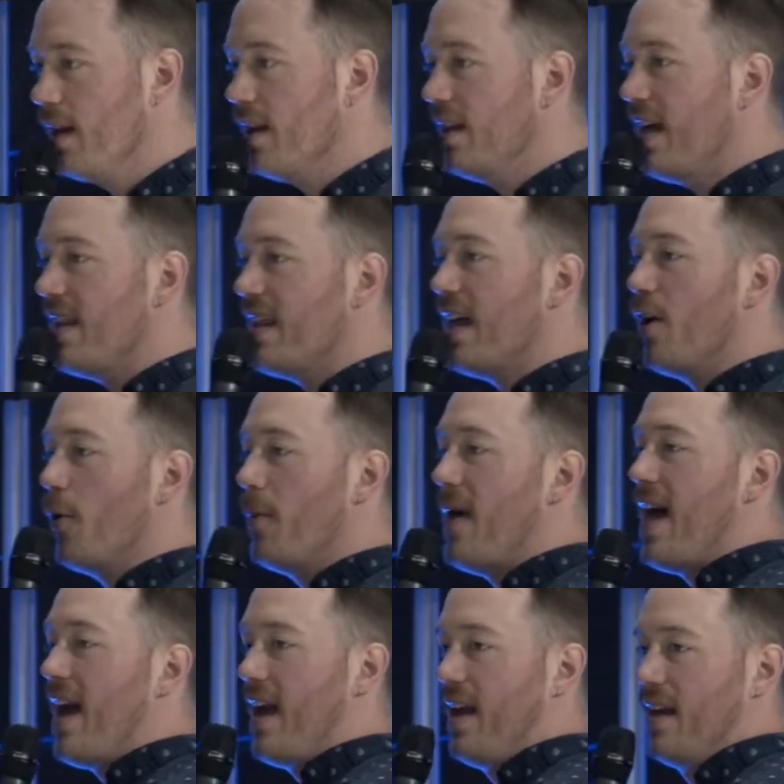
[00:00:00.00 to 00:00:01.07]
They then
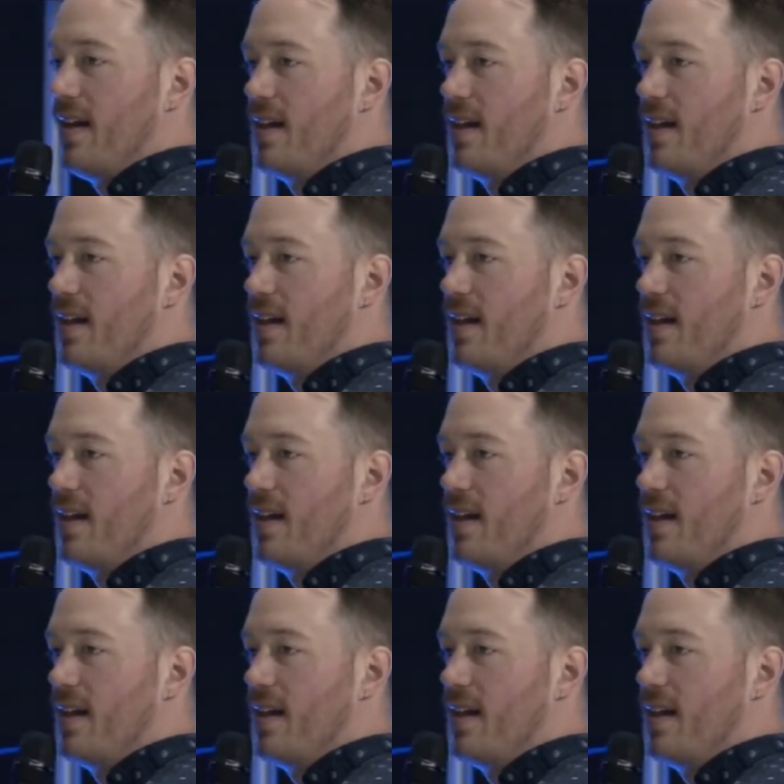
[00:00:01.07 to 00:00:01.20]
obey.